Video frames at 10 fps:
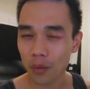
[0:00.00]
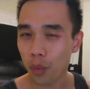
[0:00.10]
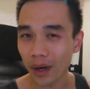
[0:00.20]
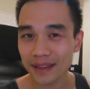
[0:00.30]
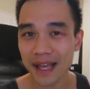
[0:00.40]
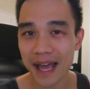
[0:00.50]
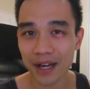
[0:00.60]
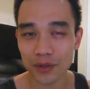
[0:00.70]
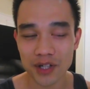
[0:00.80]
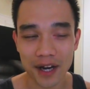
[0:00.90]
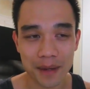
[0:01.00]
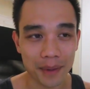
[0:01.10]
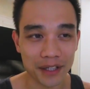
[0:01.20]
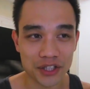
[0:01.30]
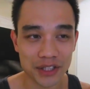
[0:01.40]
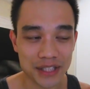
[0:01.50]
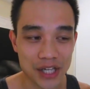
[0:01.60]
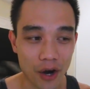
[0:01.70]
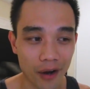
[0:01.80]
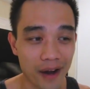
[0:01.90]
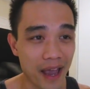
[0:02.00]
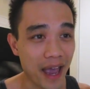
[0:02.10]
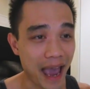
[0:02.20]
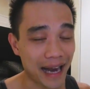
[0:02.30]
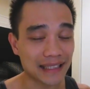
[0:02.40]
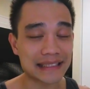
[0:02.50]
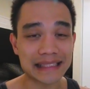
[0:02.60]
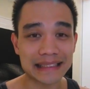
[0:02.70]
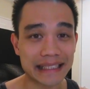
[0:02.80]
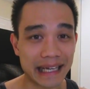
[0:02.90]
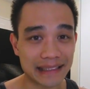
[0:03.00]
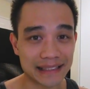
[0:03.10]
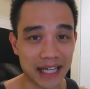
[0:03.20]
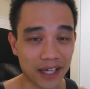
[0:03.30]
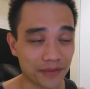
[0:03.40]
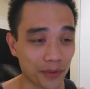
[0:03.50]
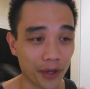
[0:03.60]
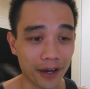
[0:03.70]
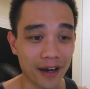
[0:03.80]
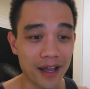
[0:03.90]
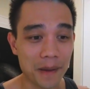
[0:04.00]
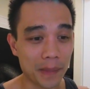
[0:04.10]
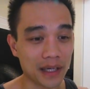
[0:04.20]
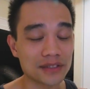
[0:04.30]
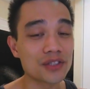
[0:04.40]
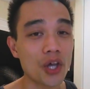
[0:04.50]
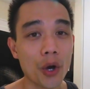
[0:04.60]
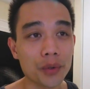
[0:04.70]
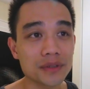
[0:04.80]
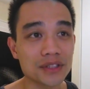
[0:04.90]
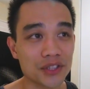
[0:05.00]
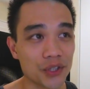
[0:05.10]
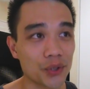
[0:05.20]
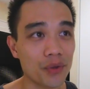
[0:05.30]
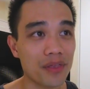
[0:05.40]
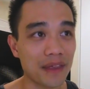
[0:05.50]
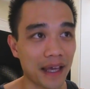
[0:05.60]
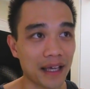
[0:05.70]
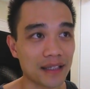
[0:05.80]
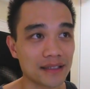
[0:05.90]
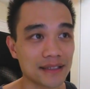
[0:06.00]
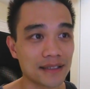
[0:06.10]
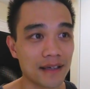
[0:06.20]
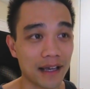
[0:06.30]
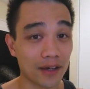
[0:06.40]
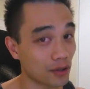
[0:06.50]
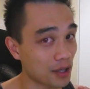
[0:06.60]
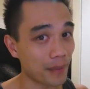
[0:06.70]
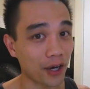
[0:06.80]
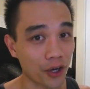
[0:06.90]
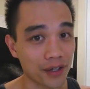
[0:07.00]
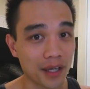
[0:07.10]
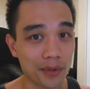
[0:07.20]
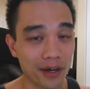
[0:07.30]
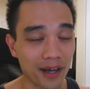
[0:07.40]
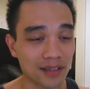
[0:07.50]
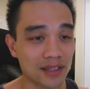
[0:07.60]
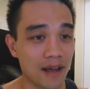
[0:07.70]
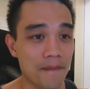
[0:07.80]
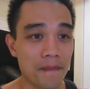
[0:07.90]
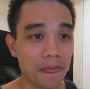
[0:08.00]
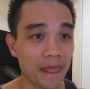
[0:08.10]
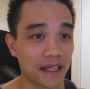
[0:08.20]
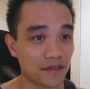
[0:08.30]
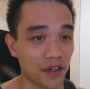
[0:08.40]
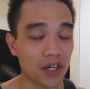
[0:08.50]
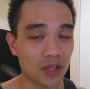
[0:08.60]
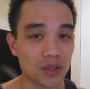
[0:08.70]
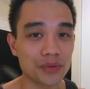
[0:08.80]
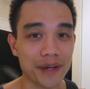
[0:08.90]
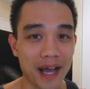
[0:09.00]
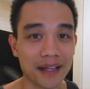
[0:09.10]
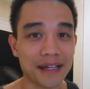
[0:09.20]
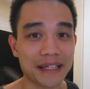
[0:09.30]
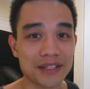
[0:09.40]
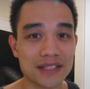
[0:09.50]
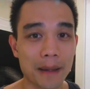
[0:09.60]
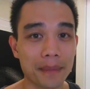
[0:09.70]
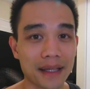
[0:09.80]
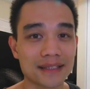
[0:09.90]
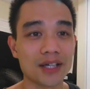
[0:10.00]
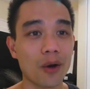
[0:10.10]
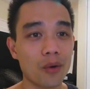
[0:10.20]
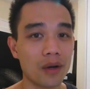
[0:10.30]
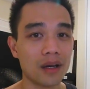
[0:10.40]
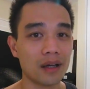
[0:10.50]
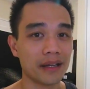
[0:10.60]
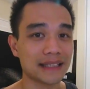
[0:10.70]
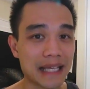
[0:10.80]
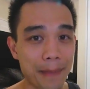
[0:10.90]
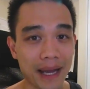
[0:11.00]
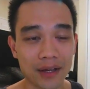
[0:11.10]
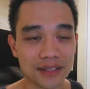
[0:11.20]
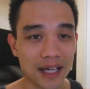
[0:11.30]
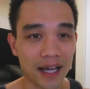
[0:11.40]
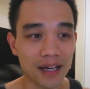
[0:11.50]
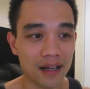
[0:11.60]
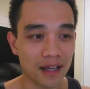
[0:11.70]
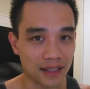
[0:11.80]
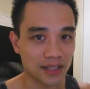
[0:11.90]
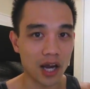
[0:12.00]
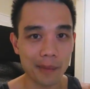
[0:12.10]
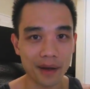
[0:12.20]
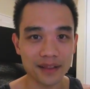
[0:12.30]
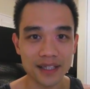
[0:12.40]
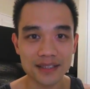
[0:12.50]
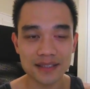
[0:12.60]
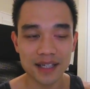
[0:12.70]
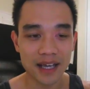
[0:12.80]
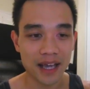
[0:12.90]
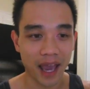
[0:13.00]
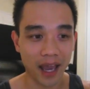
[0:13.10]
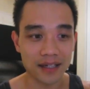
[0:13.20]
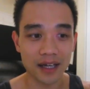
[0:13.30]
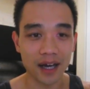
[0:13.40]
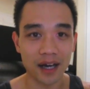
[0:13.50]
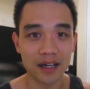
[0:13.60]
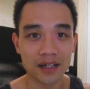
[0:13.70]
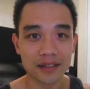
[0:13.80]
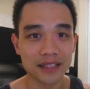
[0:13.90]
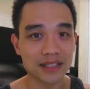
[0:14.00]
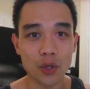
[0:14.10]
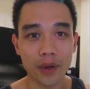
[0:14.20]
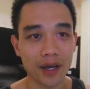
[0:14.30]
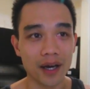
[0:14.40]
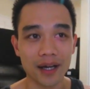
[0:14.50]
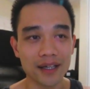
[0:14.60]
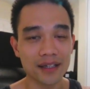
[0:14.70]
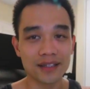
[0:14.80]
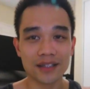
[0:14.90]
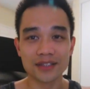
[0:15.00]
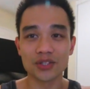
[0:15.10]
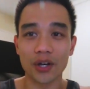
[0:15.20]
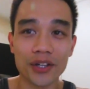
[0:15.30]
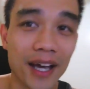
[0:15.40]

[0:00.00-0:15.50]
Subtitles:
what the heck we're talking about a GTR and a 16 STI for, because those two things, including my current WRX, is a very close reality to something. So let's get back outside and let's talk about this. And just a quick hug to all you